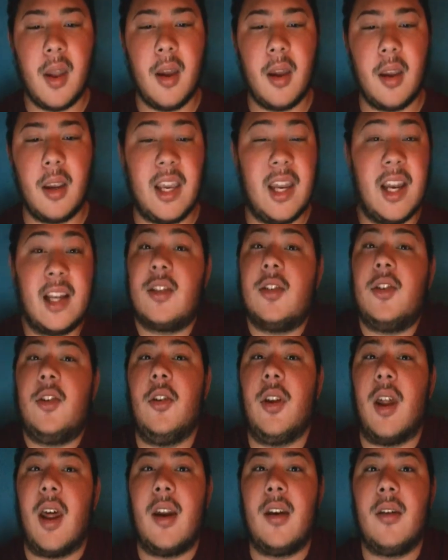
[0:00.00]
he doesn't do
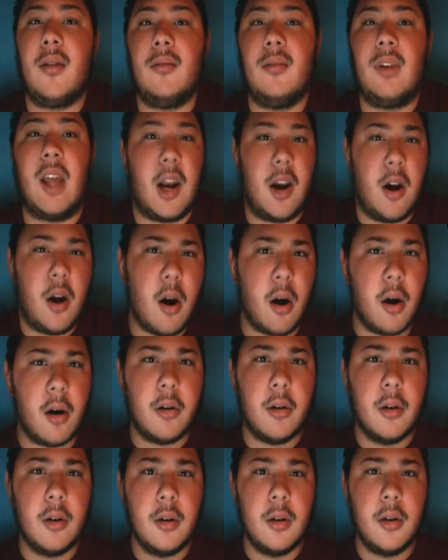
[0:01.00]
that. Not at all.
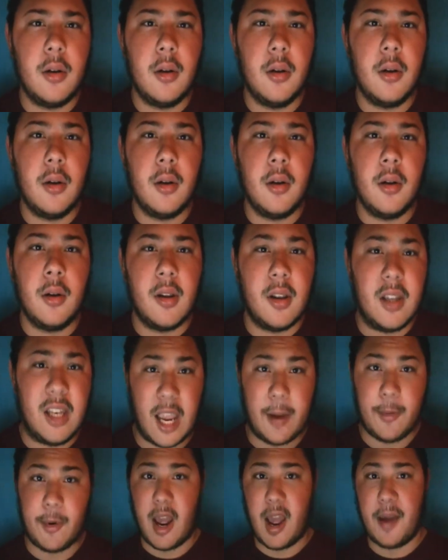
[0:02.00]
The
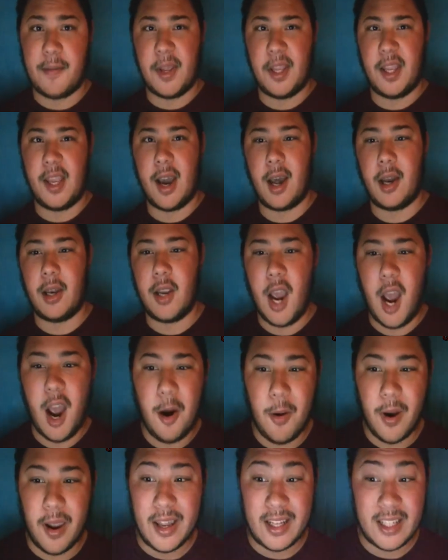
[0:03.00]
Abrahamic God
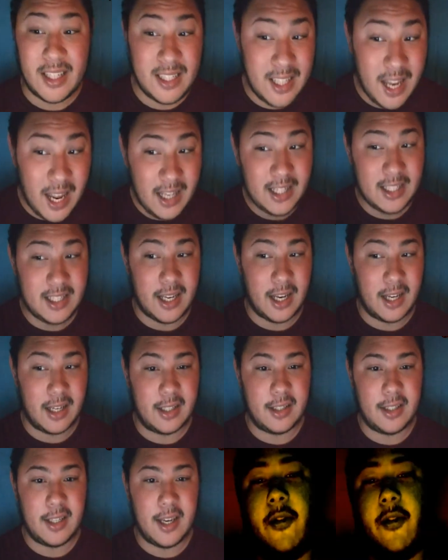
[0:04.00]
Yahweh instead
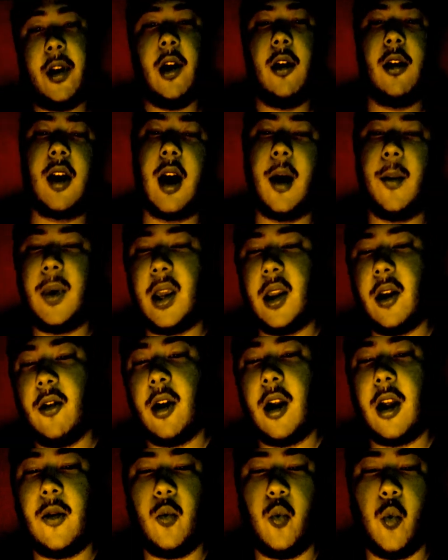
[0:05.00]
says, don't come here
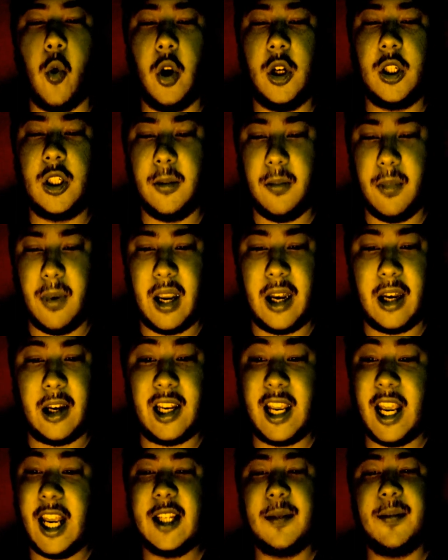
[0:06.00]
and worship me and
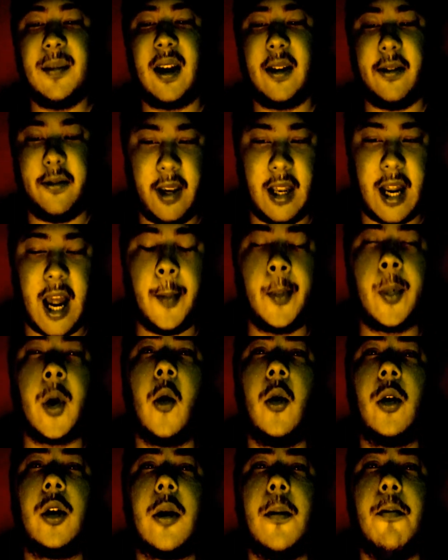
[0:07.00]
kiss my feet, I'm
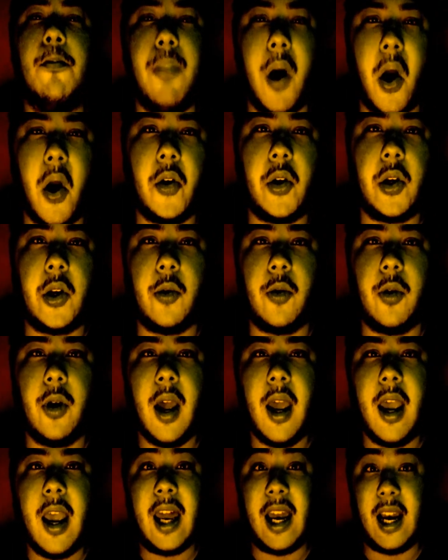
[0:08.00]
going to burn you
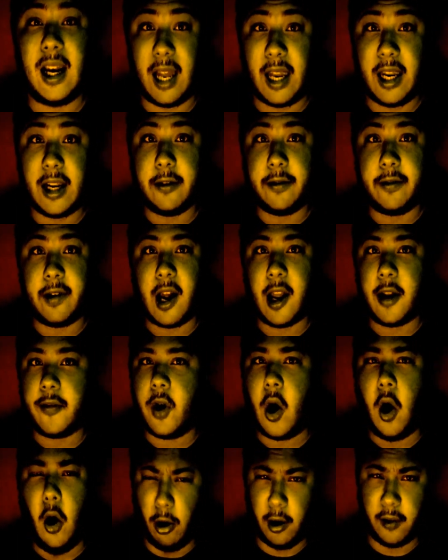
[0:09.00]
in a lake of fire for
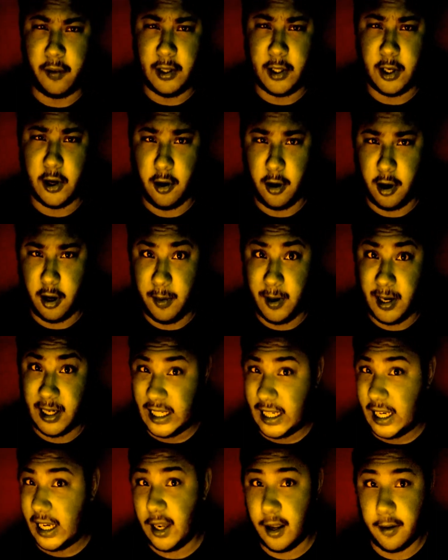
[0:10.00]
all of eternity because
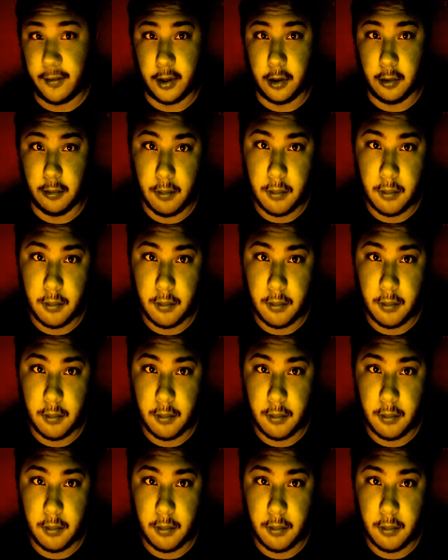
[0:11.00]
I love you.